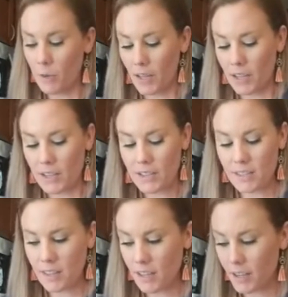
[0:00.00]
because
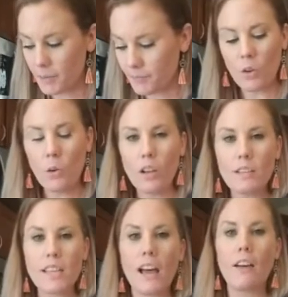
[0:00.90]
the
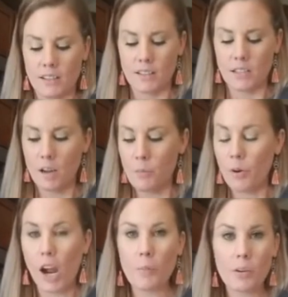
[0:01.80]
oils have some
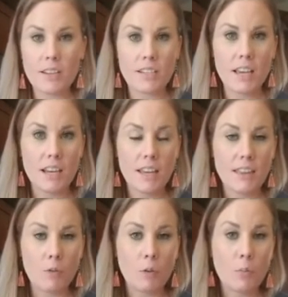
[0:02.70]
properties in it
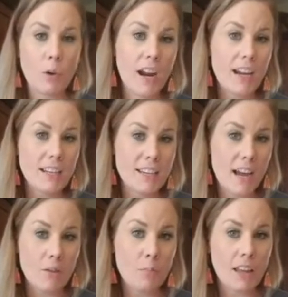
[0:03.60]
that will break
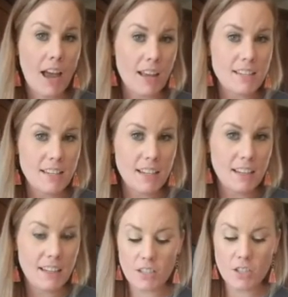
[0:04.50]
down plastic.